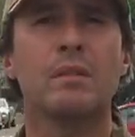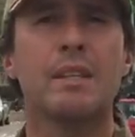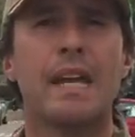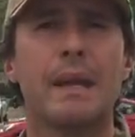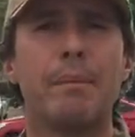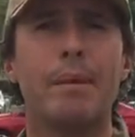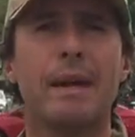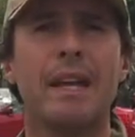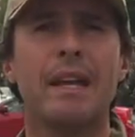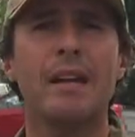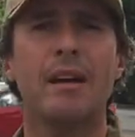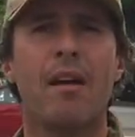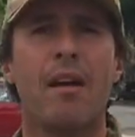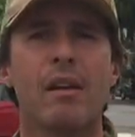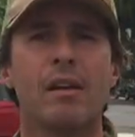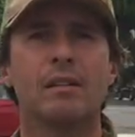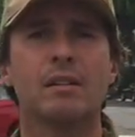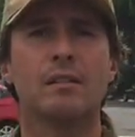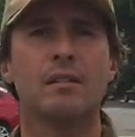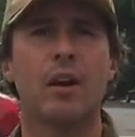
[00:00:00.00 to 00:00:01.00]
Go right from it? the
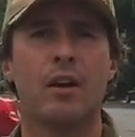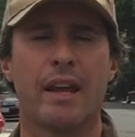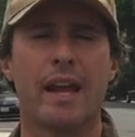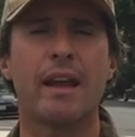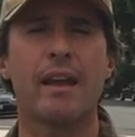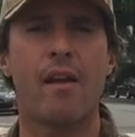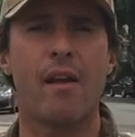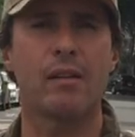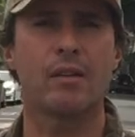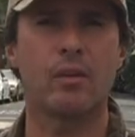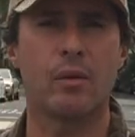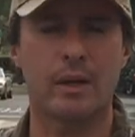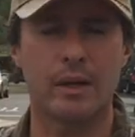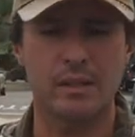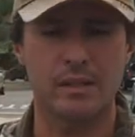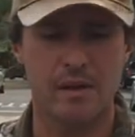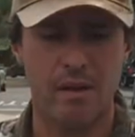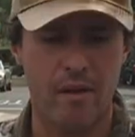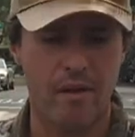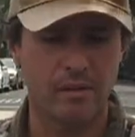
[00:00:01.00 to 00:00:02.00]
start. Yes, okay. I'm sorry.
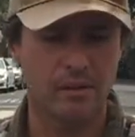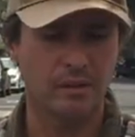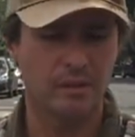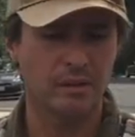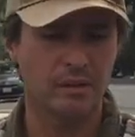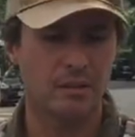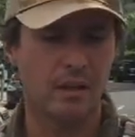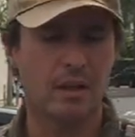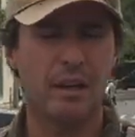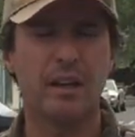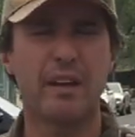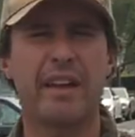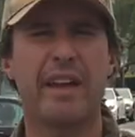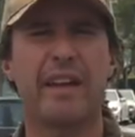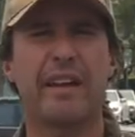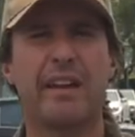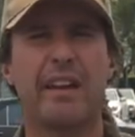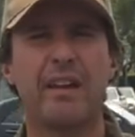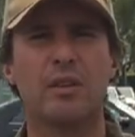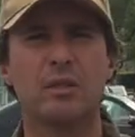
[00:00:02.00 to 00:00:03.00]
I'm sorry.
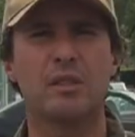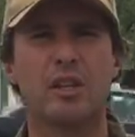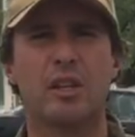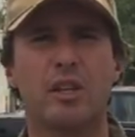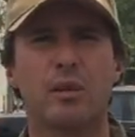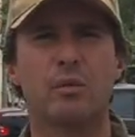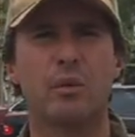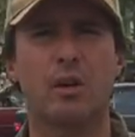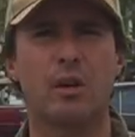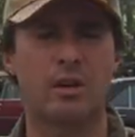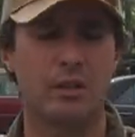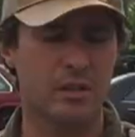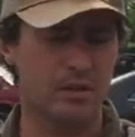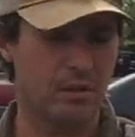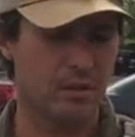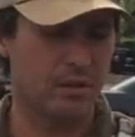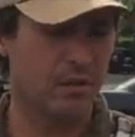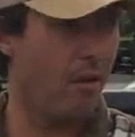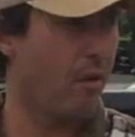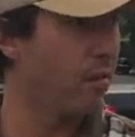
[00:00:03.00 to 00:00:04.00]
It, it, was a good
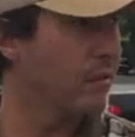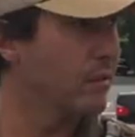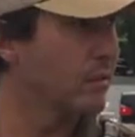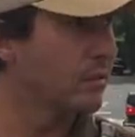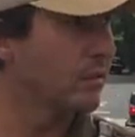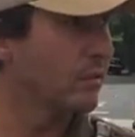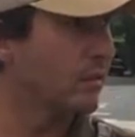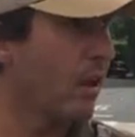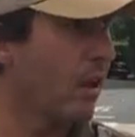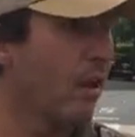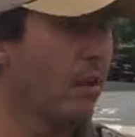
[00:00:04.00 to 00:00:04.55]
rehearsal. That was a great